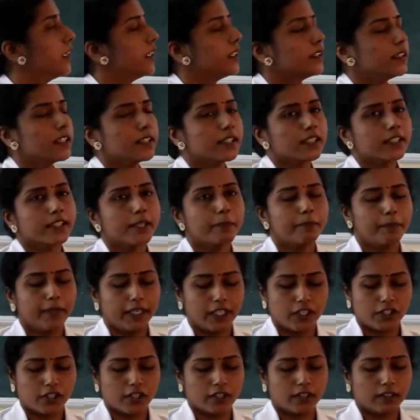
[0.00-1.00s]
This is a
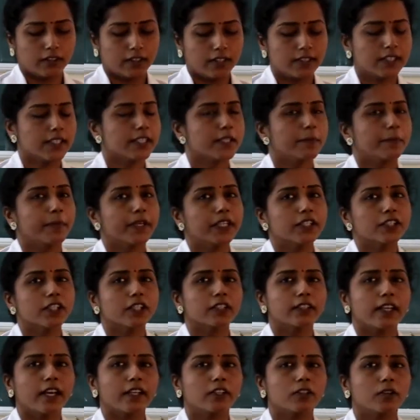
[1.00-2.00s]
picture
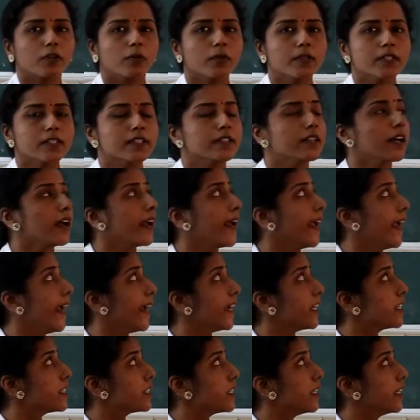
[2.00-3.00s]
that shows the
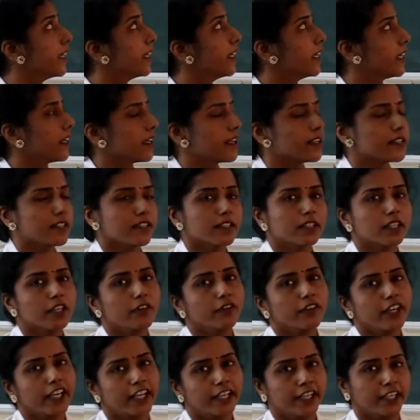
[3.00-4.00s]
X-linked
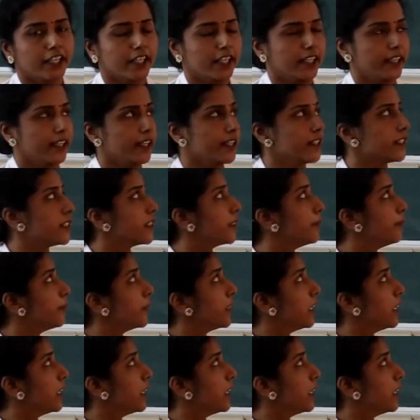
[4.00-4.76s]
recessive inheritance.